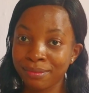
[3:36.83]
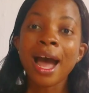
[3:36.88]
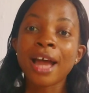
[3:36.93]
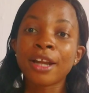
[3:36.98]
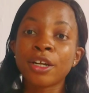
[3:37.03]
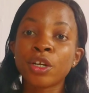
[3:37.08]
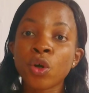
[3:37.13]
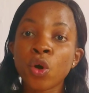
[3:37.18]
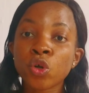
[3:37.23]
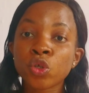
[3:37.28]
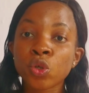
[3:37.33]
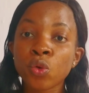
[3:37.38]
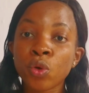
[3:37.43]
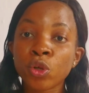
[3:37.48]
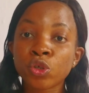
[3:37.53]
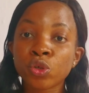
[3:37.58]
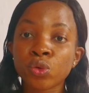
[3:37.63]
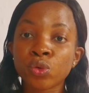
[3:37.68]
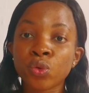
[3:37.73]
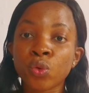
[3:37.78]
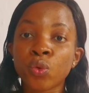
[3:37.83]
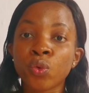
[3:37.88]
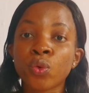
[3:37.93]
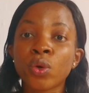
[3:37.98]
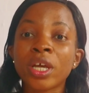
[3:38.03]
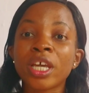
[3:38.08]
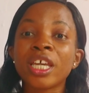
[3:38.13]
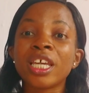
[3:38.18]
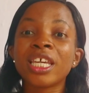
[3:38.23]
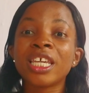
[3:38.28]
and they also want to know
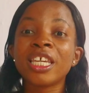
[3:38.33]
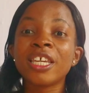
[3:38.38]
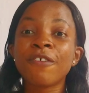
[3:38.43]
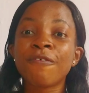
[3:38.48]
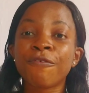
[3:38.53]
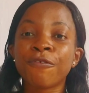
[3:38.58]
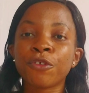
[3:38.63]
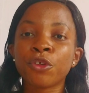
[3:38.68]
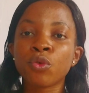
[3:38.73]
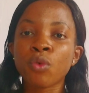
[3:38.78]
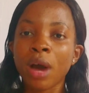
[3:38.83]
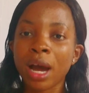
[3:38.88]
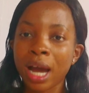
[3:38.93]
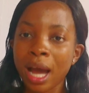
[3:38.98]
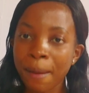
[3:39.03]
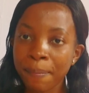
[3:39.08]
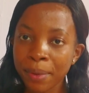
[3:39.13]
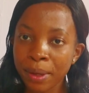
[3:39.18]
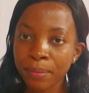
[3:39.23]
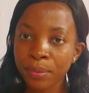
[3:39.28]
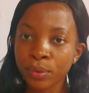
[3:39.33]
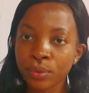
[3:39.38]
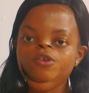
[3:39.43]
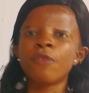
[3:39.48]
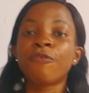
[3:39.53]
if you are capable.